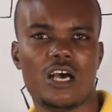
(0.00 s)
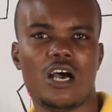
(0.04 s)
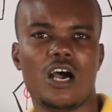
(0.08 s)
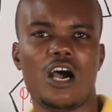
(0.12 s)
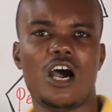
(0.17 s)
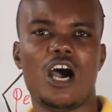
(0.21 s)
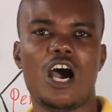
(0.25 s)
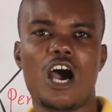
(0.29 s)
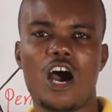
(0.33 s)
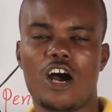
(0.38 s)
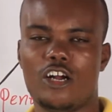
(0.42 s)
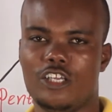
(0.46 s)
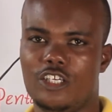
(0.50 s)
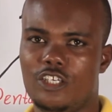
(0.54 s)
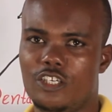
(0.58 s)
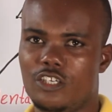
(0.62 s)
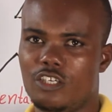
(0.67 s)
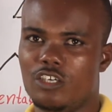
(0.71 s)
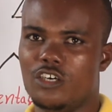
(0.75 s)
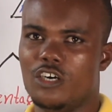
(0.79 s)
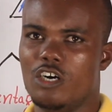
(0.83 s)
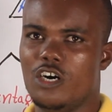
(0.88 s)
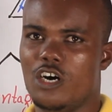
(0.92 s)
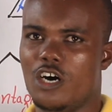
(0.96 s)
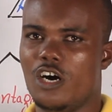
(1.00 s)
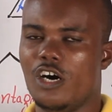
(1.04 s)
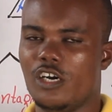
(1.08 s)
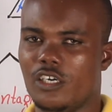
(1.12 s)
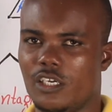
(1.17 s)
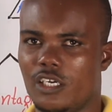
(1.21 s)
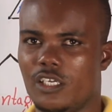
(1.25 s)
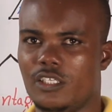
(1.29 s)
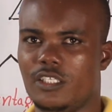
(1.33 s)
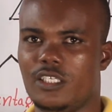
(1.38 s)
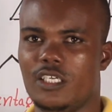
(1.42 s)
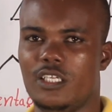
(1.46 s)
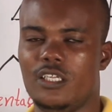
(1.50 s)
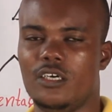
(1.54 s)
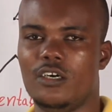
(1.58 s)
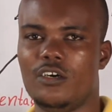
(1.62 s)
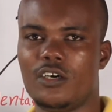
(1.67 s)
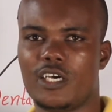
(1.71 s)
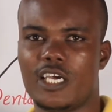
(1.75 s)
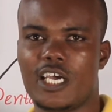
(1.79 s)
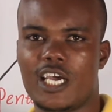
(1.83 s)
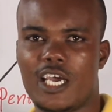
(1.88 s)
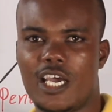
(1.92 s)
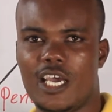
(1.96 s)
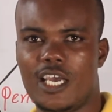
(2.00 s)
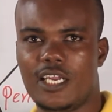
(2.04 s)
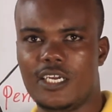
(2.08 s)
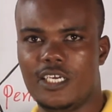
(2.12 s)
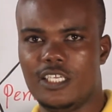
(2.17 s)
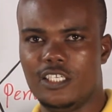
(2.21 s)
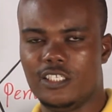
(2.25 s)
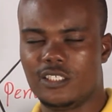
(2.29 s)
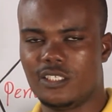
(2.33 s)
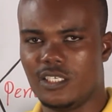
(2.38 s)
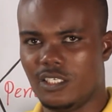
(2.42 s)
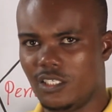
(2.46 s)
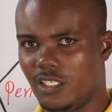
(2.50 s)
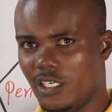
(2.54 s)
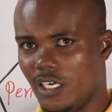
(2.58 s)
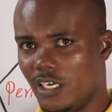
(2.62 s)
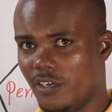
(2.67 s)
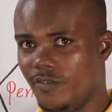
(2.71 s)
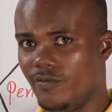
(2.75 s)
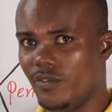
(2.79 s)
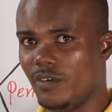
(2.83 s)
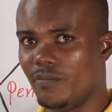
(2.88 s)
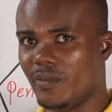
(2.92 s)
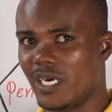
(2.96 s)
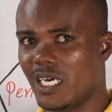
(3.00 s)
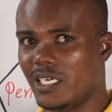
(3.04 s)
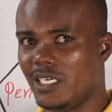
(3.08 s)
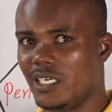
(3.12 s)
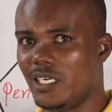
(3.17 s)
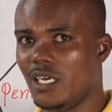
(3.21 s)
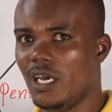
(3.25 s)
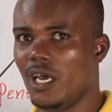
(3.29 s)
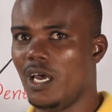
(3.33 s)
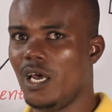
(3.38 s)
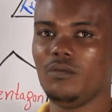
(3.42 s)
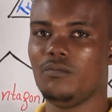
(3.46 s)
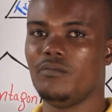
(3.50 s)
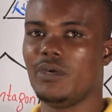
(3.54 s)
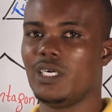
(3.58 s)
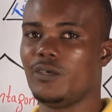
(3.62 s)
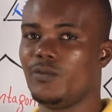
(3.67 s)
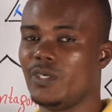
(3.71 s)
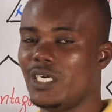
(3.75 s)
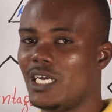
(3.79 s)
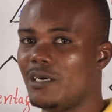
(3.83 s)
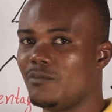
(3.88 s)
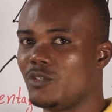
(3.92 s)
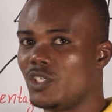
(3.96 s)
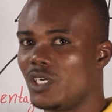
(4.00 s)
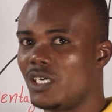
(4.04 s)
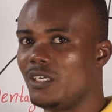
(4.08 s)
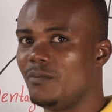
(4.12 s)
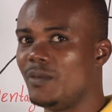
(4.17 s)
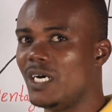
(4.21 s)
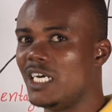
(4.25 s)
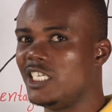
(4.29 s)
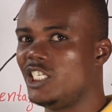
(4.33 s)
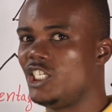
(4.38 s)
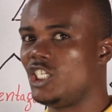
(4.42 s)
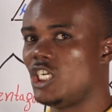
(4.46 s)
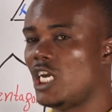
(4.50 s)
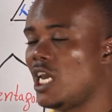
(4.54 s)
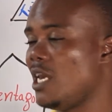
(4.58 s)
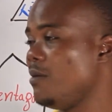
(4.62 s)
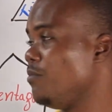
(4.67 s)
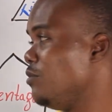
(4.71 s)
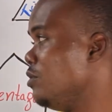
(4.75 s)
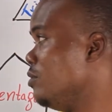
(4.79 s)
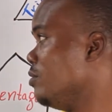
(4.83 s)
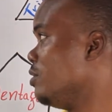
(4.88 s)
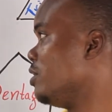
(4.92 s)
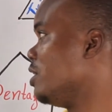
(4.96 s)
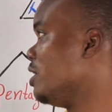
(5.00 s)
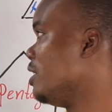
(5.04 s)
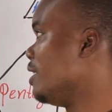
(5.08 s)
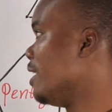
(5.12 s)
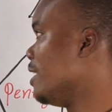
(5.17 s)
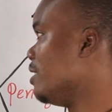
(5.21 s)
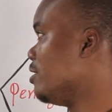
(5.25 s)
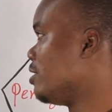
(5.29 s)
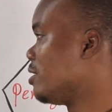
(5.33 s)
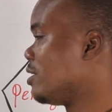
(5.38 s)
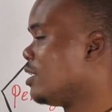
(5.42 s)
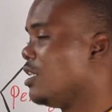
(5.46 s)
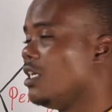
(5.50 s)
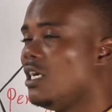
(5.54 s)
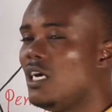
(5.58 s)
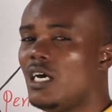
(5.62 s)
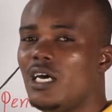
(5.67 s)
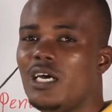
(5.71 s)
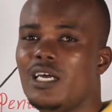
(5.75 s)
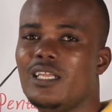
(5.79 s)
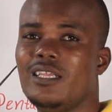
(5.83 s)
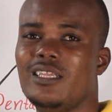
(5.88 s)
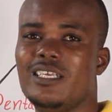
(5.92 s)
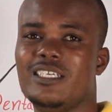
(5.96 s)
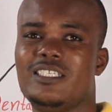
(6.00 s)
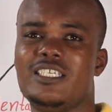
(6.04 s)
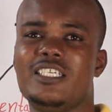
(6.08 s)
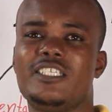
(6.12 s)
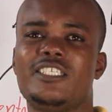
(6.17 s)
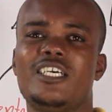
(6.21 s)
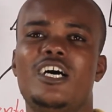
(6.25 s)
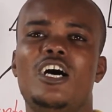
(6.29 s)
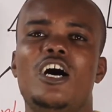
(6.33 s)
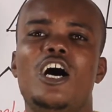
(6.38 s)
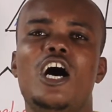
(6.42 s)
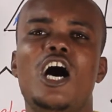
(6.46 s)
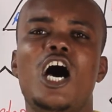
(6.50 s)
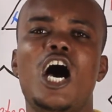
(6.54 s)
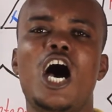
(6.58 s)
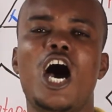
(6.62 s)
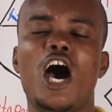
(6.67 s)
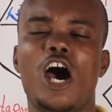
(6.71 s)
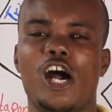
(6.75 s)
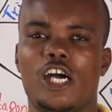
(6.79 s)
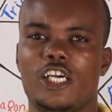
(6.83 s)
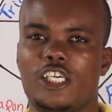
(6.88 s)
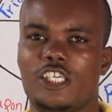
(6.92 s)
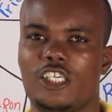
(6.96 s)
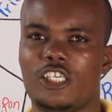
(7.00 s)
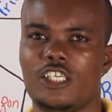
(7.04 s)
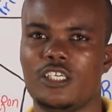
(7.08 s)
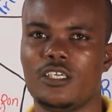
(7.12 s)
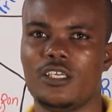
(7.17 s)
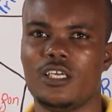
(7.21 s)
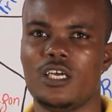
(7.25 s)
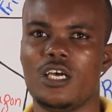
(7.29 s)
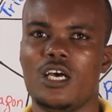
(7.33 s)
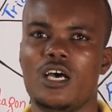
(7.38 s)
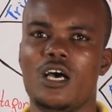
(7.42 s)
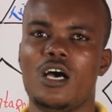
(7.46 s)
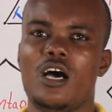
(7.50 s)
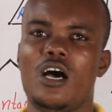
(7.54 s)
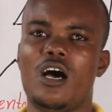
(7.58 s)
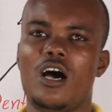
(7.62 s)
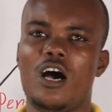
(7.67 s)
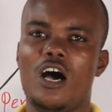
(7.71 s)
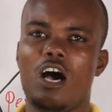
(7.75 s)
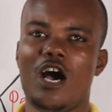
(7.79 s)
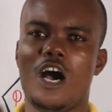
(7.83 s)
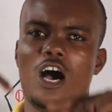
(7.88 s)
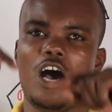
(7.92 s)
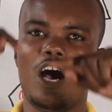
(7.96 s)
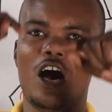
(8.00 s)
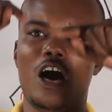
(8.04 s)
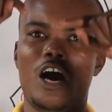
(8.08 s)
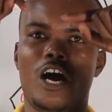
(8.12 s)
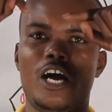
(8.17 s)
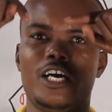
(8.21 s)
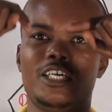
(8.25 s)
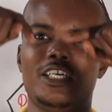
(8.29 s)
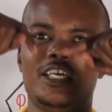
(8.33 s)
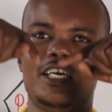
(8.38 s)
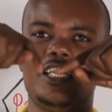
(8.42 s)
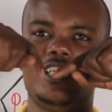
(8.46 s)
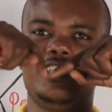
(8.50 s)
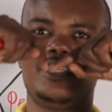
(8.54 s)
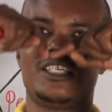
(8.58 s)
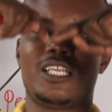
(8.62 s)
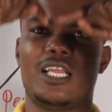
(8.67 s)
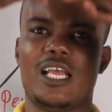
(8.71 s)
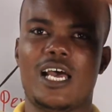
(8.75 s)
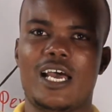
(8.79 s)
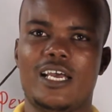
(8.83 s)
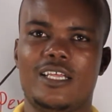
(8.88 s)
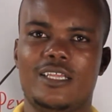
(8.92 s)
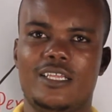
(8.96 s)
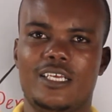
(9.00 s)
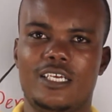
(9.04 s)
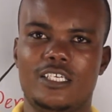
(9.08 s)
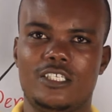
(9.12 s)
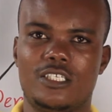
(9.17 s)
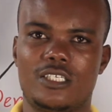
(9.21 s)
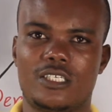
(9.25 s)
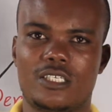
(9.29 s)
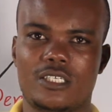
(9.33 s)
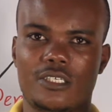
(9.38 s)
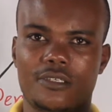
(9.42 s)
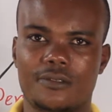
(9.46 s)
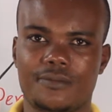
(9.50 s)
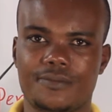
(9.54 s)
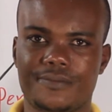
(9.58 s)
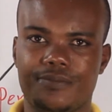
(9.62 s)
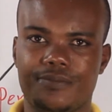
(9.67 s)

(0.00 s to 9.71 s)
Heart, heart. It's an organ and it's inside of your body. But when I'm talking about shape, you see this. This is a heart. A heart is like this.